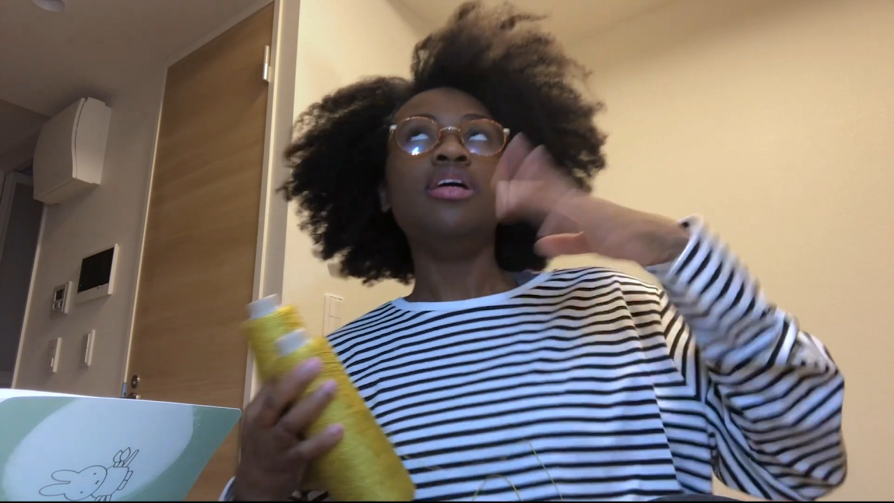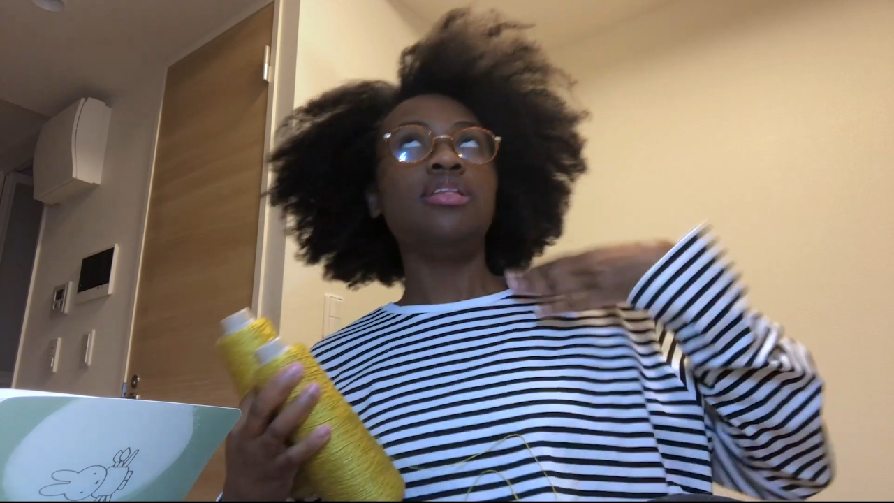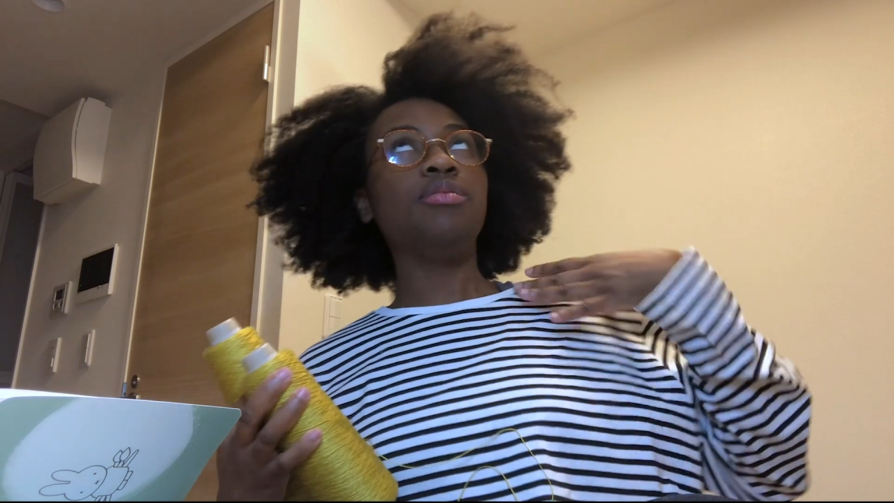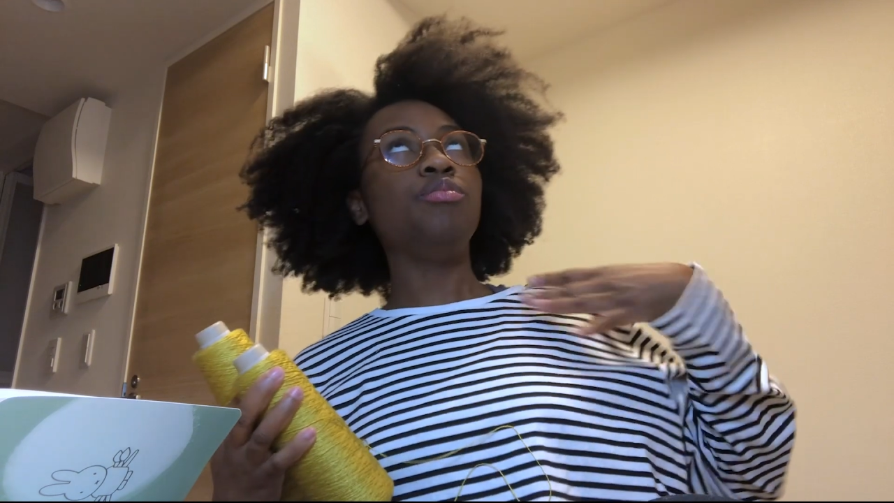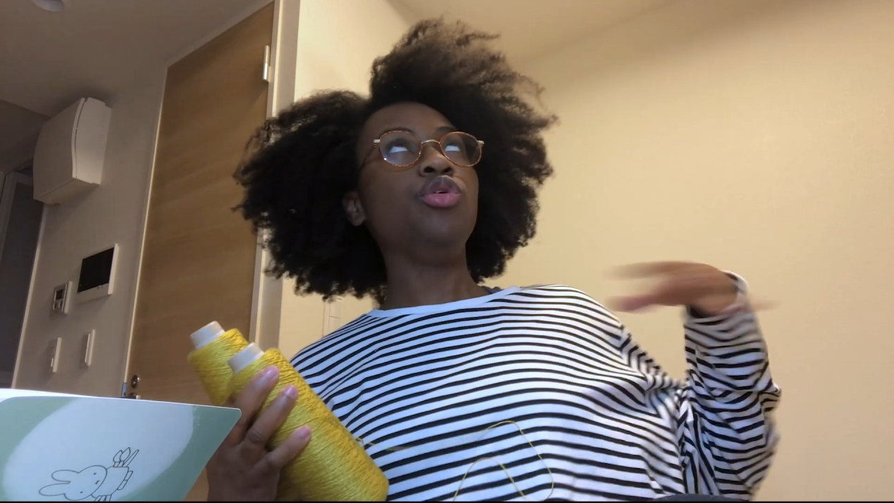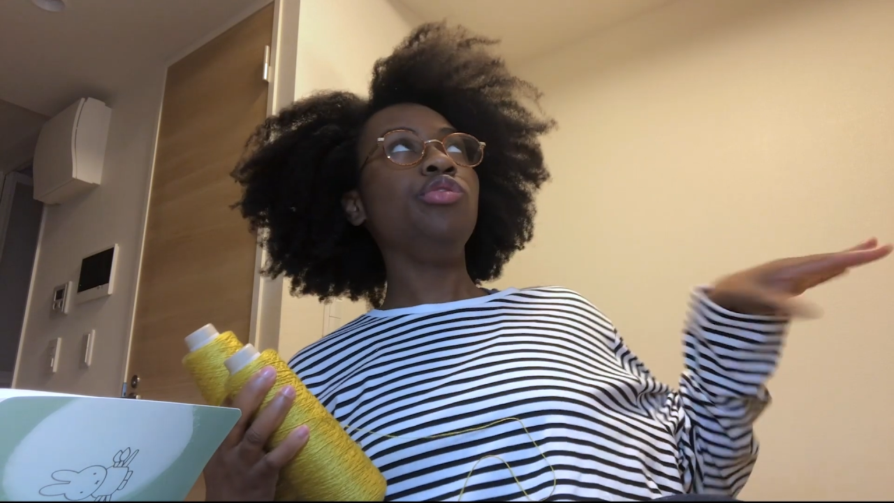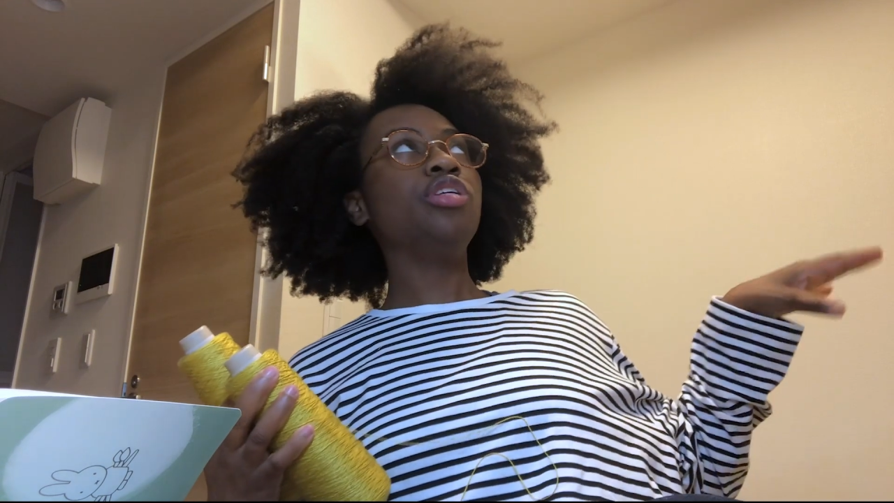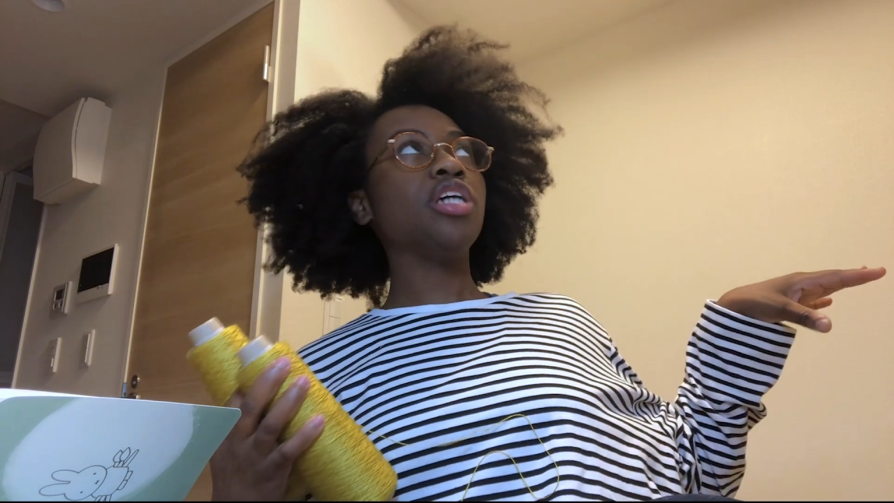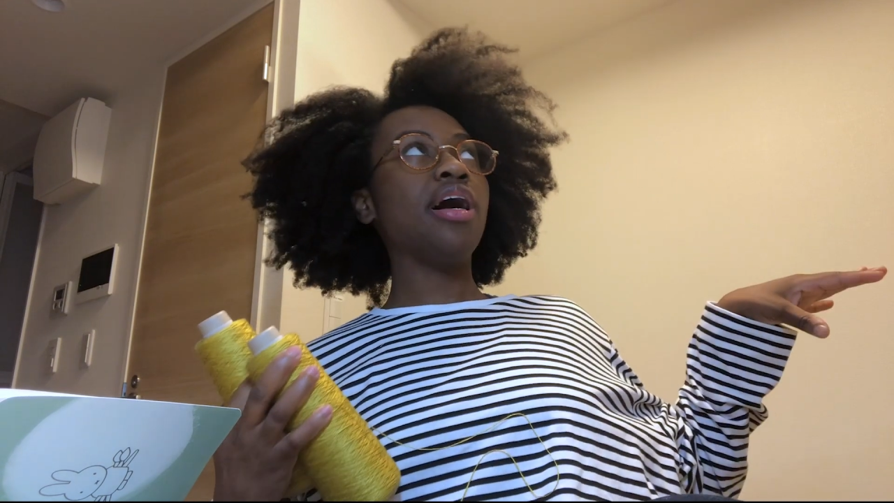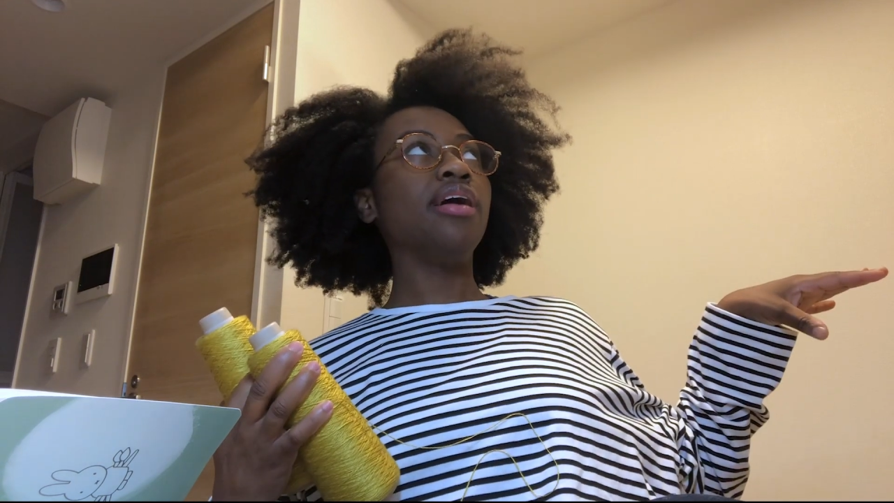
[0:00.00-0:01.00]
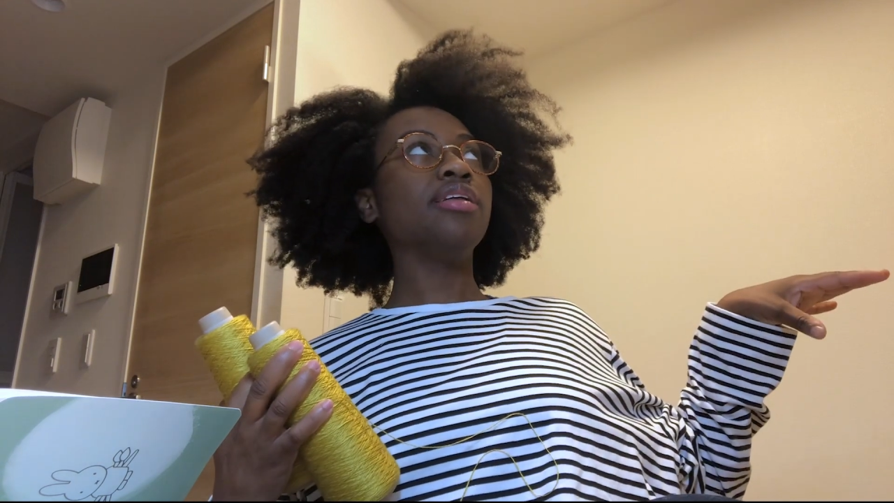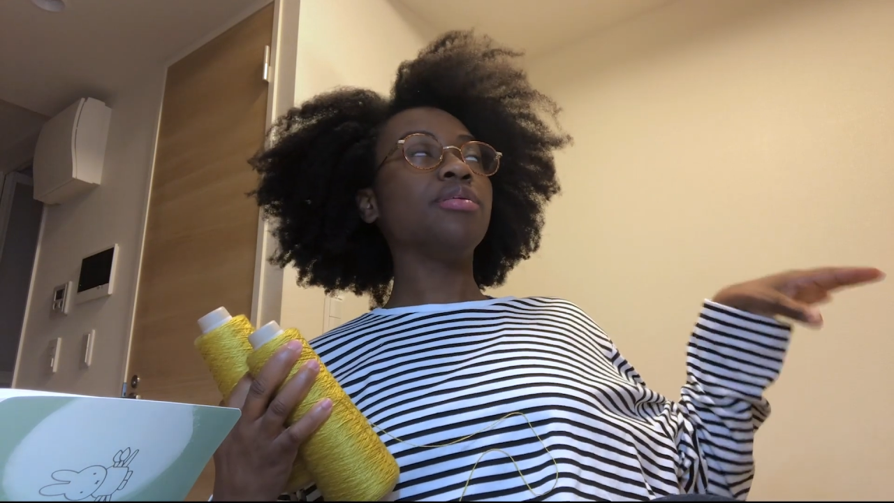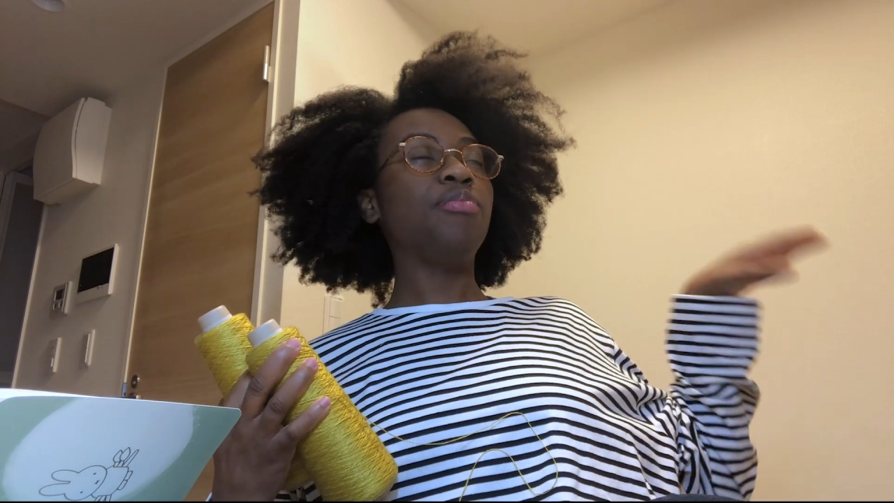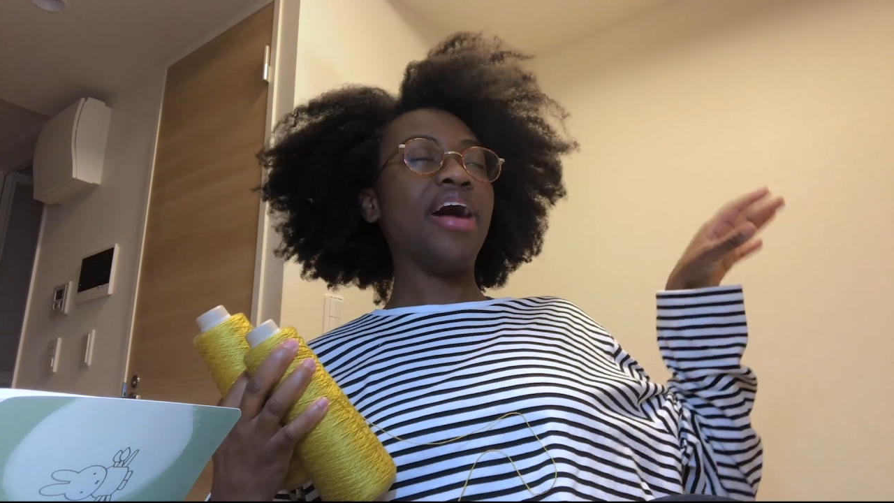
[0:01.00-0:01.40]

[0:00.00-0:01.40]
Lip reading: the Moonchild